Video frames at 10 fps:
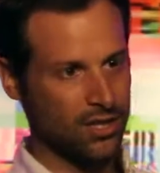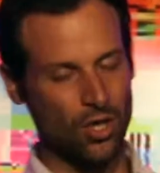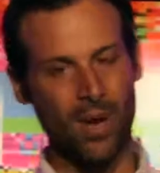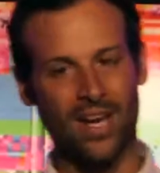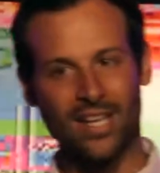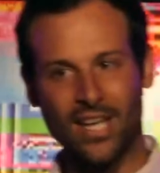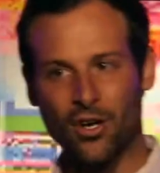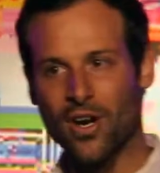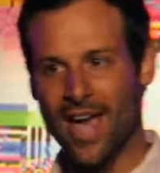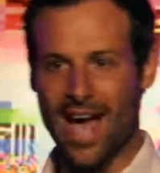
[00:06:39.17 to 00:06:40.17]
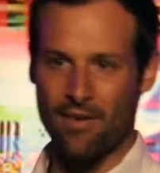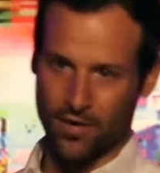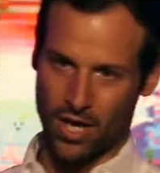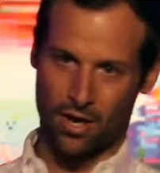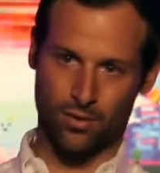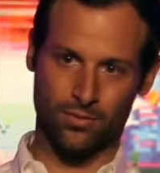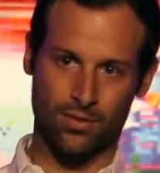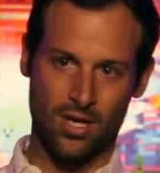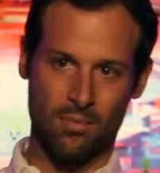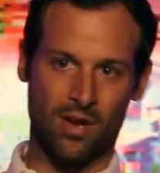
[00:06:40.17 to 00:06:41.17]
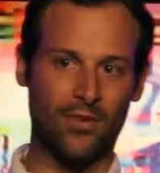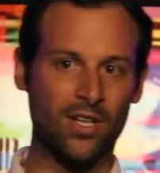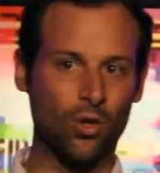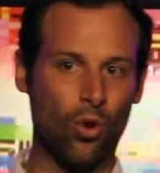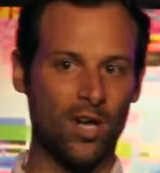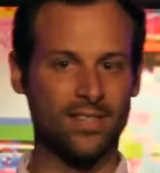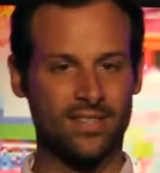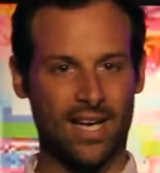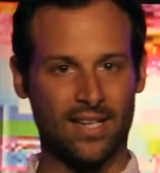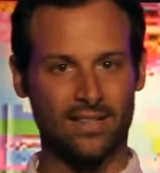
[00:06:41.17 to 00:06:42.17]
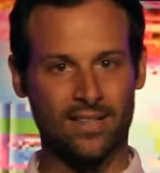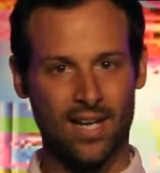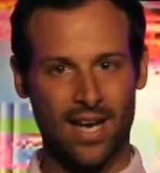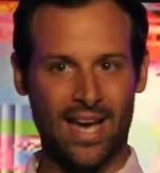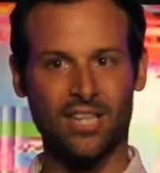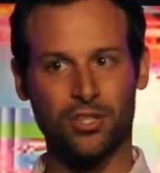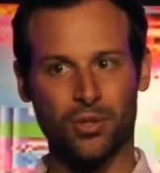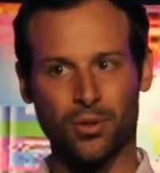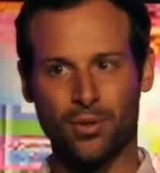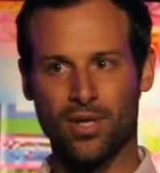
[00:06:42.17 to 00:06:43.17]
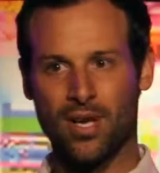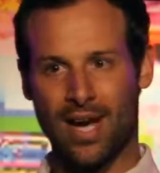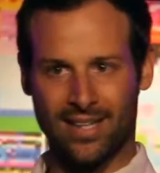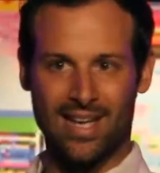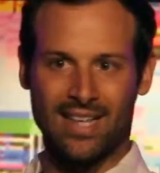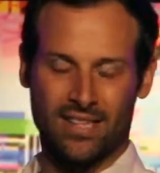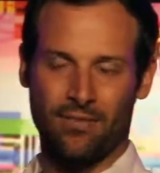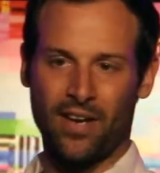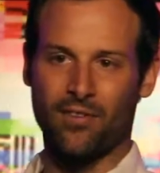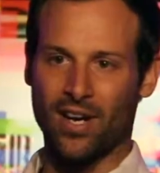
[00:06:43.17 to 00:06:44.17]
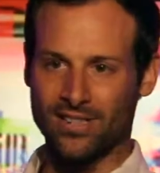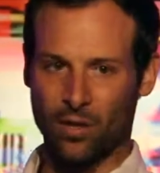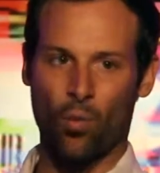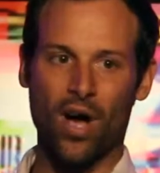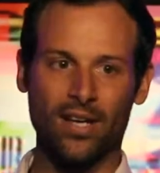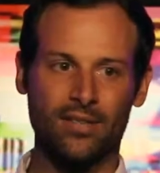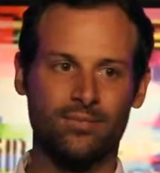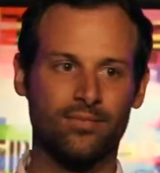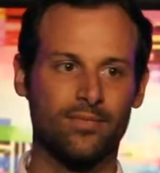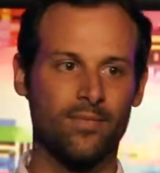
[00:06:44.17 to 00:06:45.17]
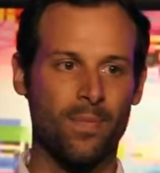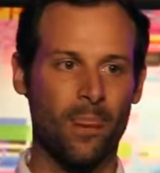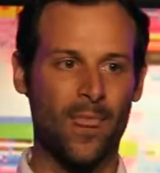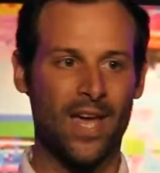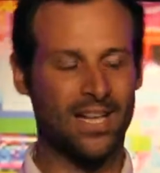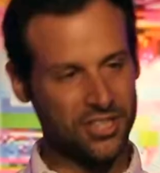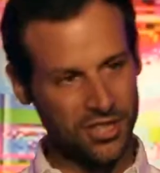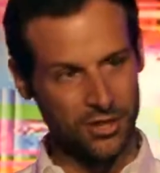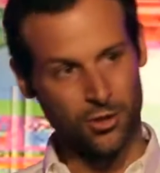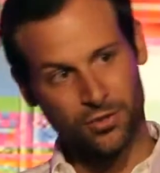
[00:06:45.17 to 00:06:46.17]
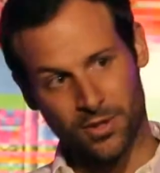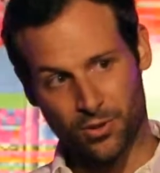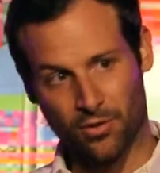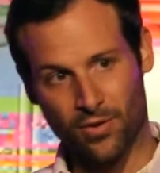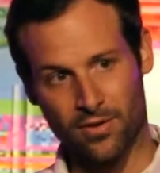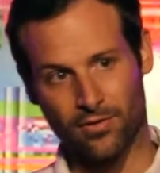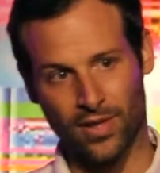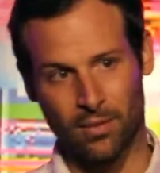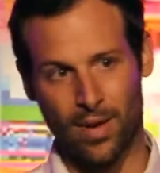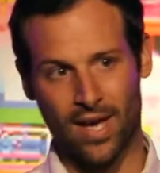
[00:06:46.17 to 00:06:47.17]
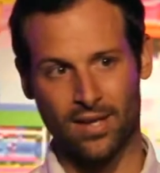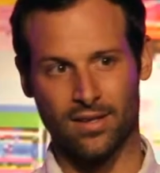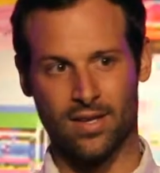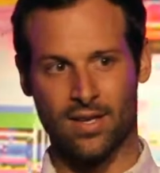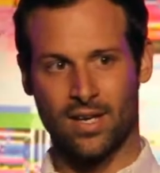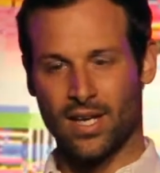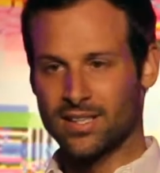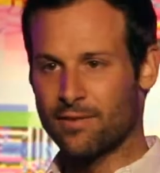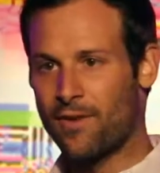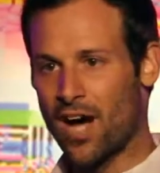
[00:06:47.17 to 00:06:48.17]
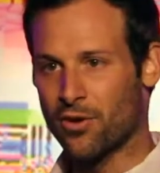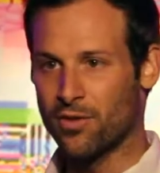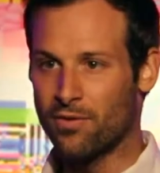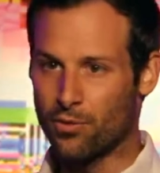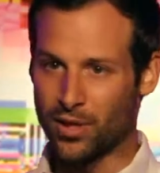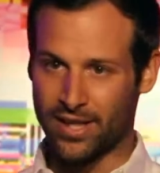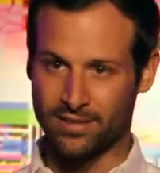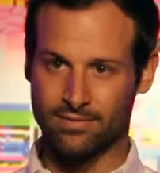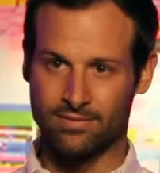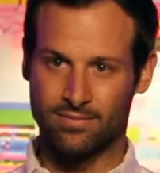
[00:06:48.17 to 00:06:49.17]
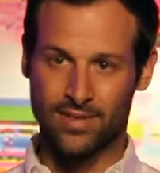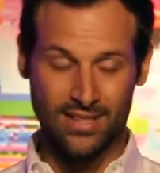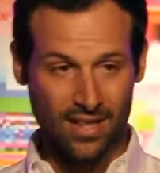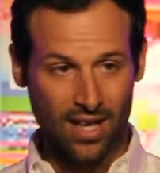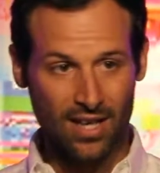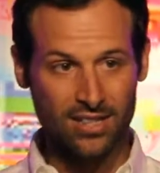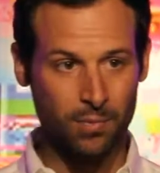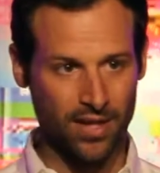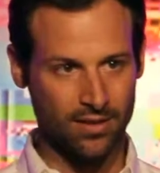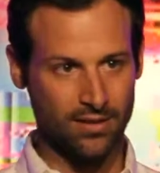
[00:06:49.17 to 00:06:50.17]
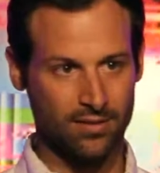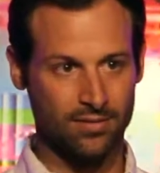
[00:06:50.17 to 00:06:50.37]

So about 1.5 years ago, my friend Lauren says, Andrew, I need to ask a favor. And I say, what? And she introduced me to her friend Felipe. He's a father of 3. He's a husband.